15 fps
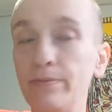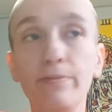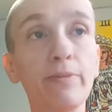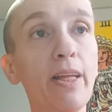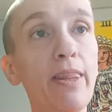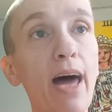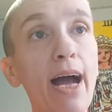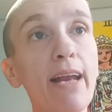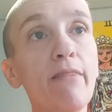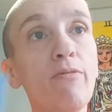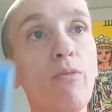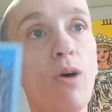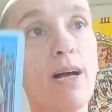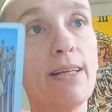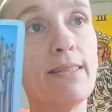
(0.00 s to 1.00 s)
Nine of
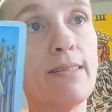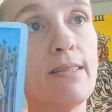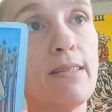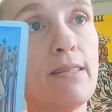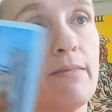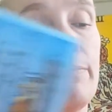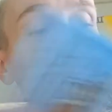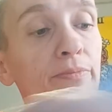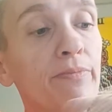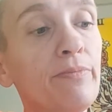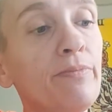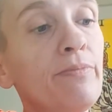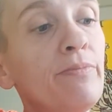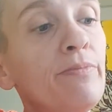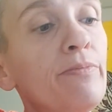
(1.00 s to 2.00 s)
Wands.
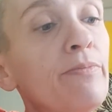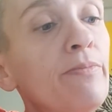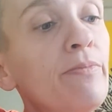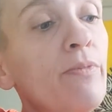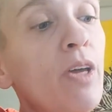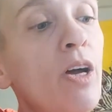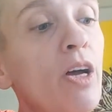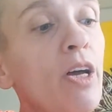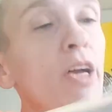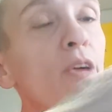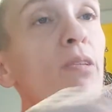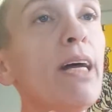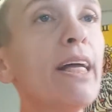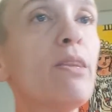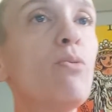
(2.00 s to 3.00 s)
You're
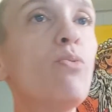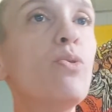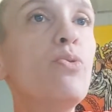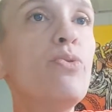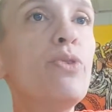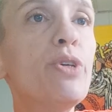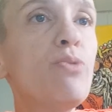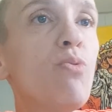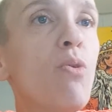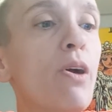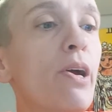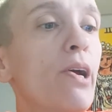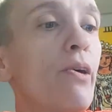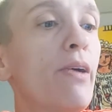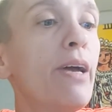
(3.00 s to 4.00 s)
like the wounded
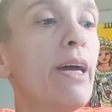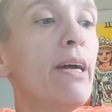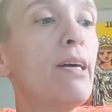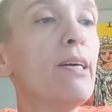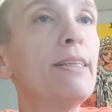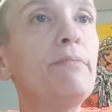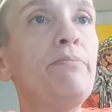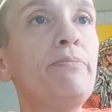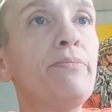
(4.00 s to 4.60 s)
warrior here.